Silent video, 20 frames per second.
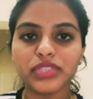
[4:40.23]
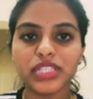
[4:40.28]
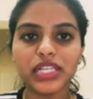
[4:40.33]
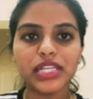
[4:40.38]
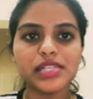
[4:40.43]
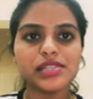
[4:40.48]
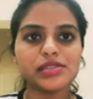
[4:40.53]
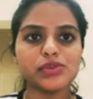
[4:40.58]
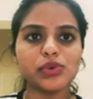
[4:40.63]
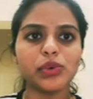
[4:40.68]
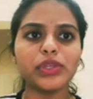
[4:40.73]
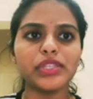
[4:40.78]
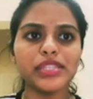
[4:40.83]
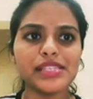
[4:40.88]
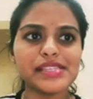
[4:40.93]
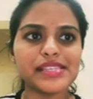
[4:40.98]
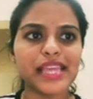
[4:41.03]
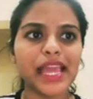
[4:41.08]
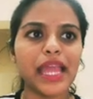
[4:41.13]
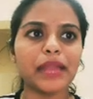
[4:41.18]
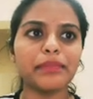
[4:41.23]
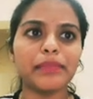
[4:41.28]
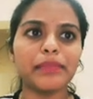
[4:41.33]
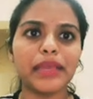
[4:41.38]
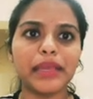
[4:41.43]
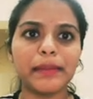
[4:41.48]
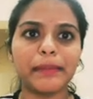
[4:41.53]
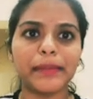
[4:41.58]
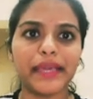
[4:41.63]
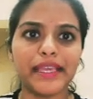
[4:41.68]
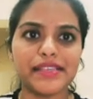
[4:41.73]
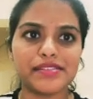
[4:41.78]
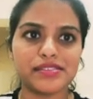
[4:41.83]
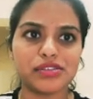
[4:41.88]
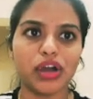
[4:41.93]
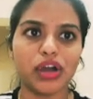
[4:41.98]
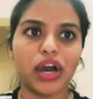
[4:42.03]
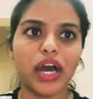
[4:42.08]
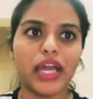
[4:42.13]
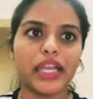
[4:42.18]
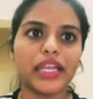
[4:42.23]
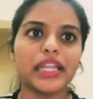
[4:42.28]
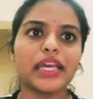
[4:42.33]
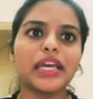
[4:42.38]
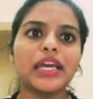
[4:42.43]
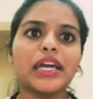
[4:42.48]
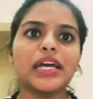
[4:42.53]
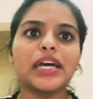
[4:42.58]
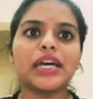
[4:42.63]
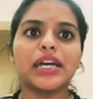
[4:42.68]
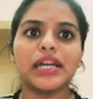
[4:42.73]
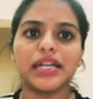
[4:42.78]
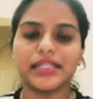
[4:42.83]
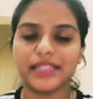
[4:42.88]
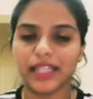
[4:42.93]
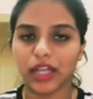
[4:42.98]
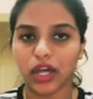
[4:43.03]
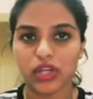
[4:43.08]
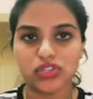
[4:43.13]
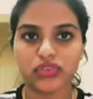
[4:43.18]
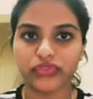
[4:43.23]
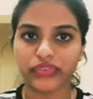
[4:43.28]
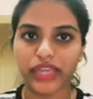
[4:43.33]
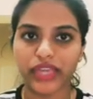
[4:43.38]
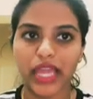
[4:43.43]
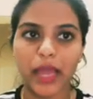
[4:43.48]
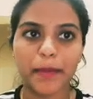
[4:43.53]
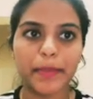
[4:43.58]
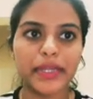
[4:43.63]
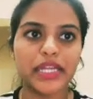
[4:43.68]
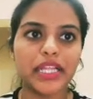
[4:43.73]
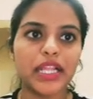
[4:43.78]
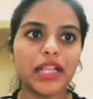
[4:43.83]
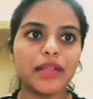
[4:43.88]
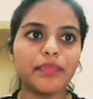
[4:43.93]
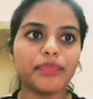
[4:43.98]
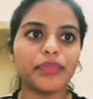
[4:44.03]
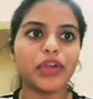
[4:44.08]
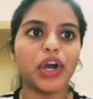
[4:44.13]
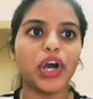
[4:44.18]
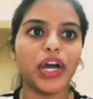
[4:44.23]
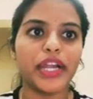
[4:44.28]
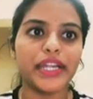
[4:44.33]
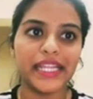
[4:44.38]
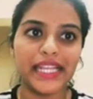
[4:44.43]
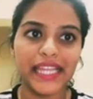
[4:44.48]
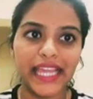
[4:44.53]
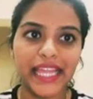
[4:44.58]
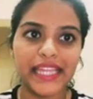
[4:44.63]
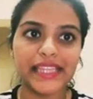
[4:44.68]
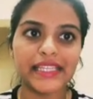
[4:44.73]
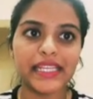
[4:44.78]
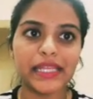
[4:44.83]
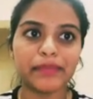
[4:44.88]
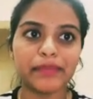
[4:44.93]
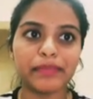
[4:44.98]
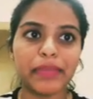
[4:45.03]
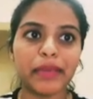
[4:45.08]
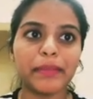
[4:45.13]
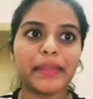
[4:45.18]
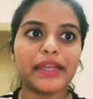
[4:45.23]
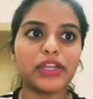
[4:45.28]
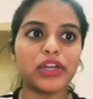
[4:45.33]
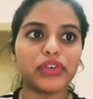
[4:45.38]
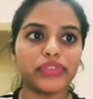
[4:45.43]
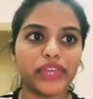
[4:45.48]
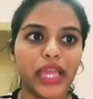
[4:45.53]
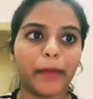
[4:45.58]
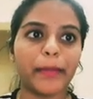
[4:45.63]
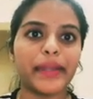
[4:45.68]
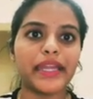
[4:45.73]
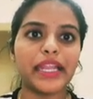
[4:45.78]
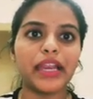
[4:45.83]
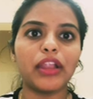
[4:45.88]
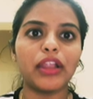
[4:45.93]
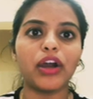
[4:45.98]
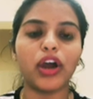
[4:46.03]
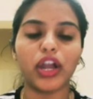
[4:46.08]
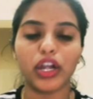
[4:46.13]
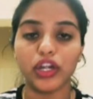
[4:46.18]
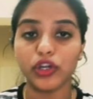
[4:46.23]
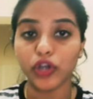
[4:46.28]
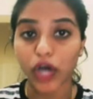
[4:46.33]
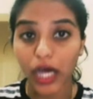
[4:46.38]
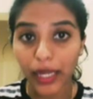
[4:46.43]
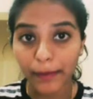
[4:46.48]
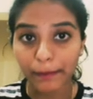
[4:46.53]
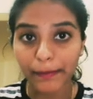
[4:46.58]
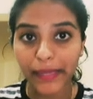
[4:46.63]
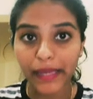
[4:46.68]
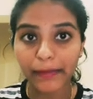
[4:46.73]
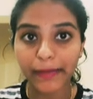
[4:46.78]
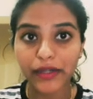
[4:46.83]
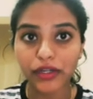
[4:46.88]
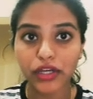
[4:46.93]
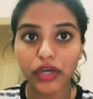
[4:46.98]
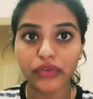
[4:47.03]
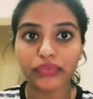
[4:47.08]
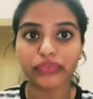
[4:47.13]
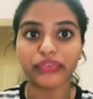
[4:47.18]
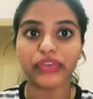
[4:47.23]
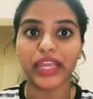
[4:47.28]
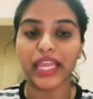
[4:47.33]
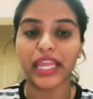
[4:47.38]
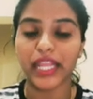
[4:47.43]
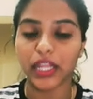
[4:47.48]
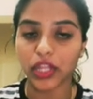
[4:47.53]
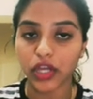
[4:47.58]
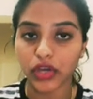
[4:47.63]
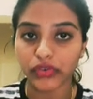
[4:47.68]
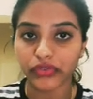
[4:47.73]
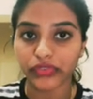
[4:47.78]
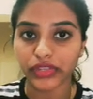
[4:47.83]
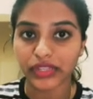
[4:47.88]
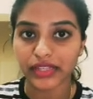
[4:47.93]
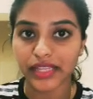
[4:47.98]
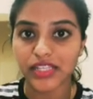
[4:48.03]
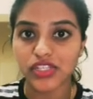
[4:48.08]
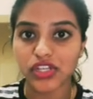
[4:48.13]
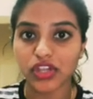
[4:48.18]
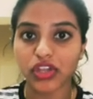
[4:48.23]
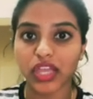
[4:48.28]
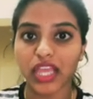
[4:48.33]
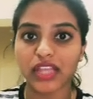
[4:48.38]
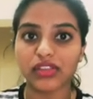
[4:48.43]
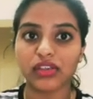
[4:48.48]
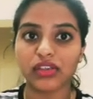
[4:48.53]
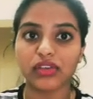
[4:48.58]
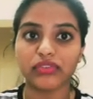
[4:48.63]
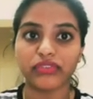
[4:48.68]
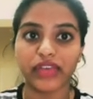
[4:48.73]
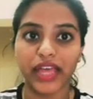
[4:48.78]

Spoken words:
So this can be based on the loss of capital, or delay in the repayment of capital, or non-payment of any of such case of